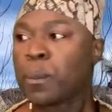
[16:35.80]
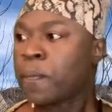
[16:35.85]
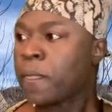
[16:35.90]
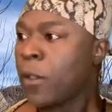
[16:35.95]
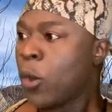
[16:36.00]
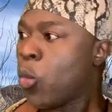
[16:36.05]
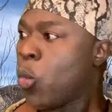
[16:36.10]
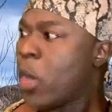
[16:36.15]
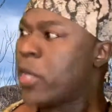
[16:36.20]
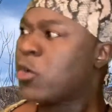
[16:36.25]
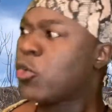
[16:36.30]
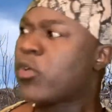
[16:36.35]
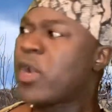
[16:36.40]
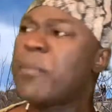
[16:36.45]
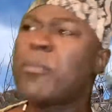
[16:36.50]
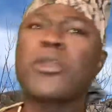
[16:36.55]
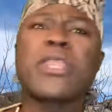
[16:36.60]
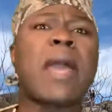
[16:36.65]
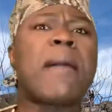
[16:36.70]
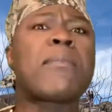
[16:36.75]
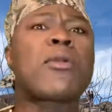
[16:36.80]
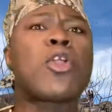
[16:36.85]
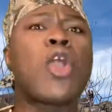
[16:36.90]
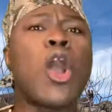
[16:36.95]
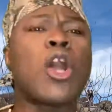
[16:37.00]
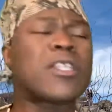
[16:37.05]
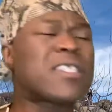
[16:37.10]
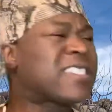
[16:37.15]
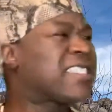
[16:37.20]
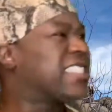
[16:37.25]
When Orebonyang
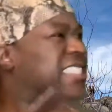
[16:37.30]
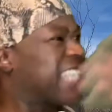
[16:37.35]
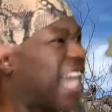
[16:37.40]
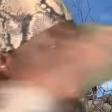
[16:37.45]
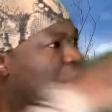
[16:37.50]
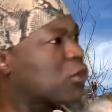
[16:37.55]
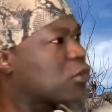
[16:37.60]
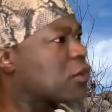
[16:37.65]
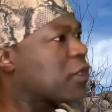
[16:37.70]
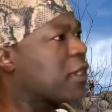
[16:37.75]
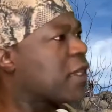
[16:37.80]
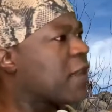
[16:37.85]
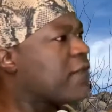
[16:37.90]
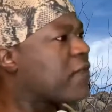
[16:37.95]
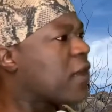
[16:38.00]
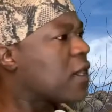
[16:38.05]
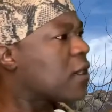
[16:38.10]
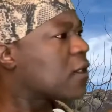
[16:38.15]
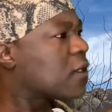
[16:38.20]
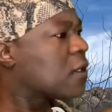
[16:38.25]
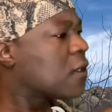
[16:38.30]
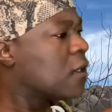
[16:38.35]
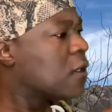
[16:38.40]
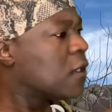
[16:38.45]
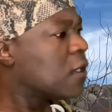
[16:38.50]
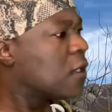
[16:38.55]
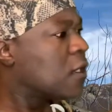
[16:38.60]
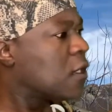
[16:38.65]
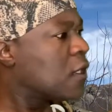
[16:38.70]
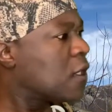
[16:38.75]
got down to the river,
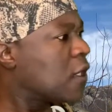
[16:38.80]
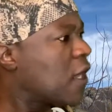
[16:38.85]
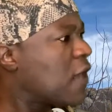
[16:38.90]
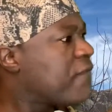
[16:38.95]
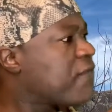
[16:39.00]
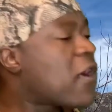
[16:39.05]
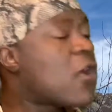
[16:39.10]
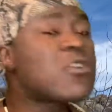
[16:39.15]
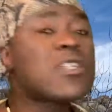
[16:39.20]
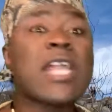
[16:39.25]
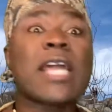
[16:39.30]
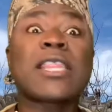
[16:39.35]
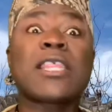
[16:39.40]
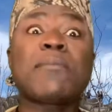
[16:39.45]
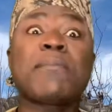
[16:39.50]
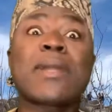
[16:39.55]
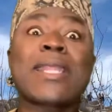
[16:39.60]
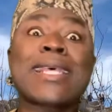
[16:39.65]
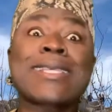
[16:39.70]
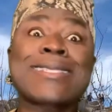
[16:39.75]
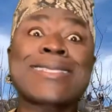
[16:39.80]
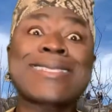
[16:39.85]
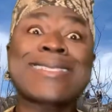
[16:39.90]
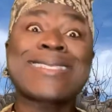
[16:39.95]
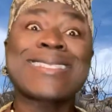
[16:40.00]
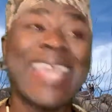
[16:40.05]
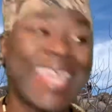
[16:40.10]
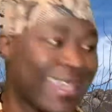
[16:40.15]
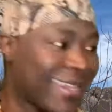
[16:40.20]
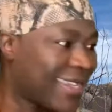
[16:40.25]
he found nothing but a
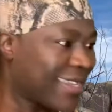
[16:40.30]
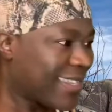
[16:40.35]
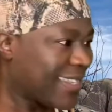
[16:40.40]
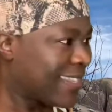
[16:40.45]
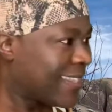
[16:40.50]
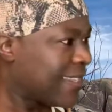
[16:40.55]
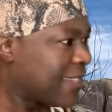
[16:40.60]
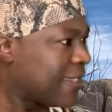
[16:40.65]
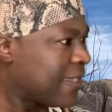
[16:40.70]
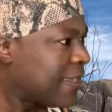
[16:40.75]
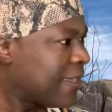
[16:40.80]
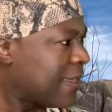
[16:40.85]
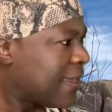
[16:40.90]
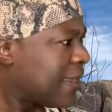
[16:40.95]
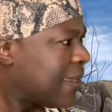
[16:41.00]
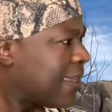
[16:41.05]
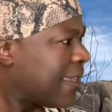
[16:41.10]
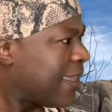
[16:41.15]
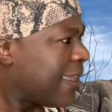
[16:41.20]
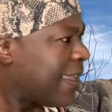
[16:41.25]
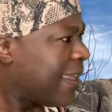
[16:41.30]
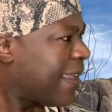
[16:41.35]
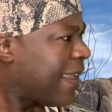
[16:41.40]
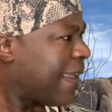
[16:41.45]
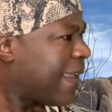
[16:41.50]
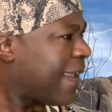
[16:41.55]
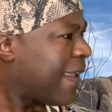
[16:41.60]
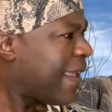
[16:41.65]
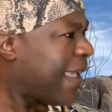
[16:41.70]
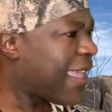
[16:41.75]
stick.
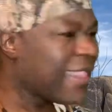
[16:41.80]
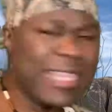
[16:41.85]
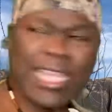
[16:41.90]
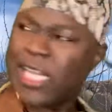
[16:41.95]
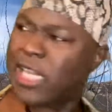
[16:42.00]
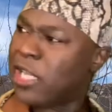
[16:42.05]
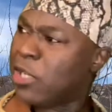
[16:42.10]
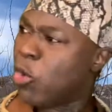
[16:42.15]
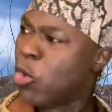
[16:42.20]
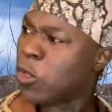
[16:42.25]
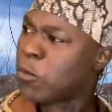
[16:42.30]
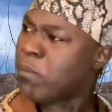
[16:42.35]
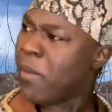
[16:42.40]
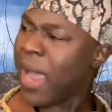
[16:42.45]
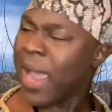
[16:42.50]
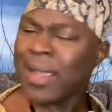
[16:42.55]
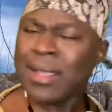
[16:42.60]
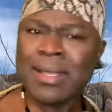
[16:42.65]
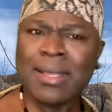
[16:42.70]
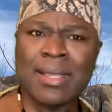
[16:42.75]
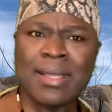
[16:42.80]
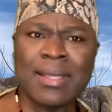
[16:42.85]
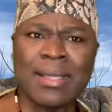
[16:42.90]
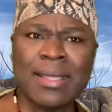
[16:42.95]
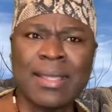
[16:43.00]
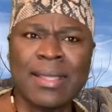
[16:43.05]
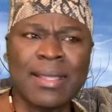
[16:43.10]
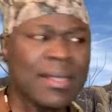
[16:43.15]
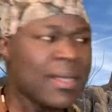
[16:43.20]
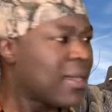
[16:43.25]
And then he looked back
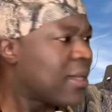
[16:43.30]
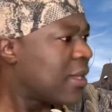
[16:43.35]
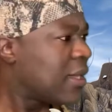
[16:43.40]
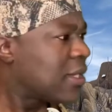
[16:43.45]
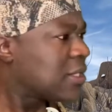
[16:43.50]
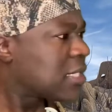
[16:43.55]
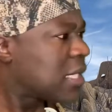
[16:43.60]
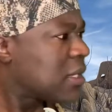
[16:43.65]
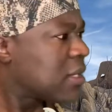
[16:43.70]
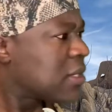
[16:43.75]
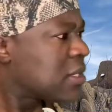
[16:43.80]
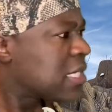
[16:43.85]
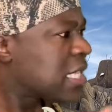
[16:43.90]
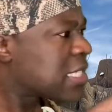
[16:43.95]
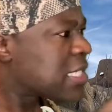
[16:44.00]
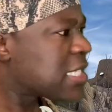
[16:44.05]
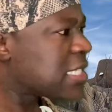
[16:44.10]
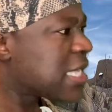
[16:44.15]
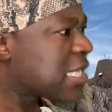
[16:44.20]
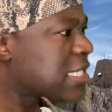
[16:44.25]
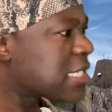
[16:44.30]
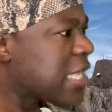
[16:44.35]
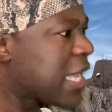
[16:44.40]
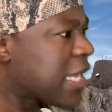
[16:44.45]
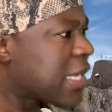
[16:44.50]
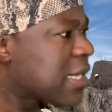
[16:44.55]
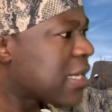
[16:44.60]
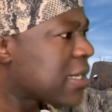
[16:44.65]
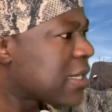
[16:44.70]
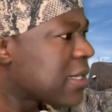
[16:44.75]
and said, "This is a
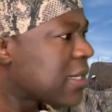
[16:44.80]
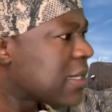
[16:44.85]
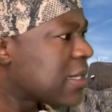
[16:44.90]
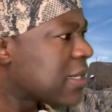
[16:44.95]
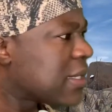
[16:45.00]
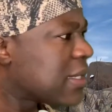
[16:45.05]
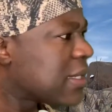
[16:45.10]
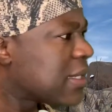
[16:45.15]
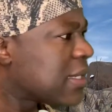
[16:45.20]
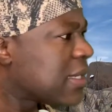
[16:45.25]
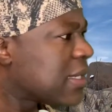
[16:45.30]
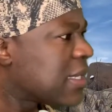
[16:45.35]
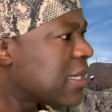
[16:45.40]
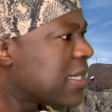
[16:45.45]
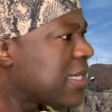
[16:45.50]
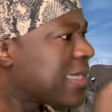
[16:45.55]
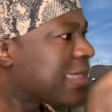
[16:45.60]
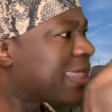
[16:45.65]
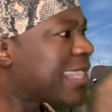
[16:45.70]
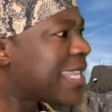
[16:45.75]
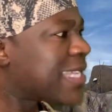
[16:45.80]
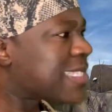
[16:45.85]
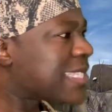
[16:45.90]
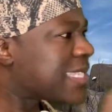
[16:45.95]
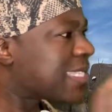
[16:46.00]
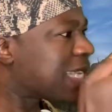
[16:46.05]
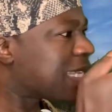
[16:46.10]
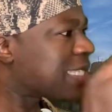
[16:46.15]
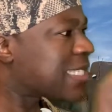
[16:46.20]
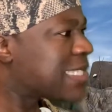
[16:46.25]
stick. This
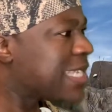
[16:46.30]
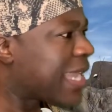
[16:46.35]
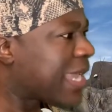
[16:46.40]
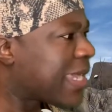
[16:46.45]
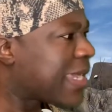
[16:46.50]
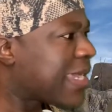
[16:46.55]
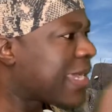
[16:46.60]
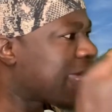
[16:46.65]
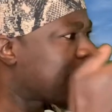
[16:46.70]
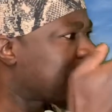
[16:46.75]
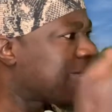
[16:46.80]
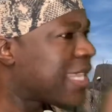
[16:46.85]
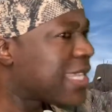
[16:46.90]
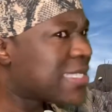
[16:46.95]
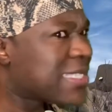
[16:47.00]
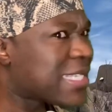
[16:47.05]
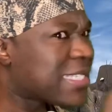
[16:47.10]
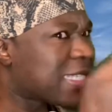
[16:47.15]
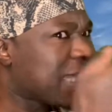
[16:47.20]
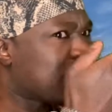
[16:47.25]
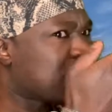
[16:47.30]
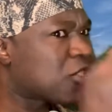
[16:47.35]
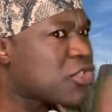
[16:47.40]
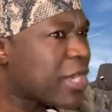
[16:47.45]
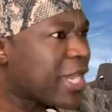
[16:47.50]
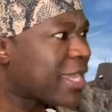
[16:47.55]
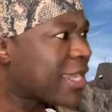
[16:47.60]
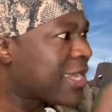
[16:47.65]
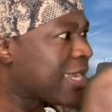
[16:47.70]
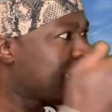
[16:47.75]
is a stick. This is a
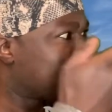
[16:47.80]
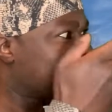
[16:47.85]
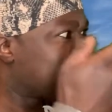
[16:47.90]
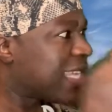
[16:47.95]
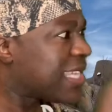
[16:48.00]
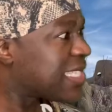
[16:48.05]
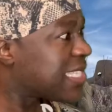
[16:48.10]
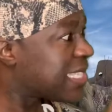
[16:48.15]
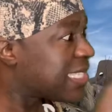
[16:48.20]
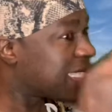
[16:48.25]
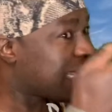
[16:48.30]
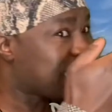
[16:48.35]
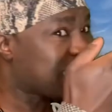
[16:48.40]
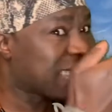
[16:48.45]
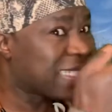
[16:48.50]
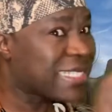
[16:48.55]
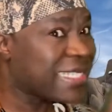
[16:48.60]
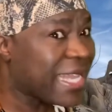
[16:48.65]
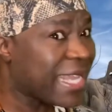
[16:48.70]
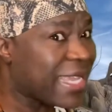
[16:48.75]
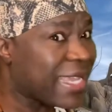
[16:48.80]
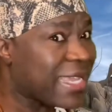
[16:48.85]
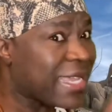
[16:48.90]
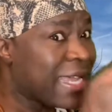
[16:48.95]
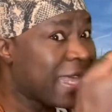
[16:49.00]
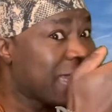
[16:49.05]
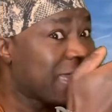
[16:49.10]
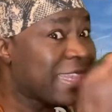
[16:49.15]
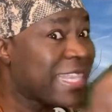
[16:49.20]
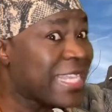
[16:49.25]
trick. This is a stick.
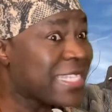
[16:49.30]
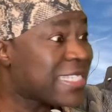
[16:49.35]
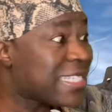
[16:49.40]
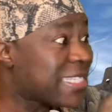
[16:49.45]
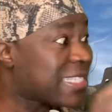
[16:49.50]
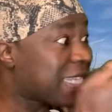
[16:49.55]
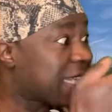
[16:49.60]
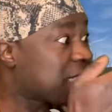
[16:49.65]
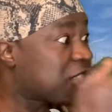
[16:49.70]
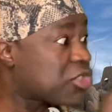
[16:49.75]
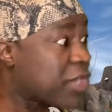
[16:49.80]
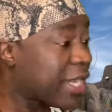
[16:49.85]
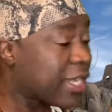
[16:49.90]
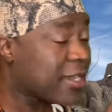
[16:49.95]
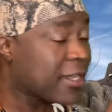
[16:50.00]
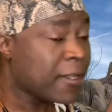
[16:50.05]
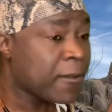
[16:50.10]
This is a trick."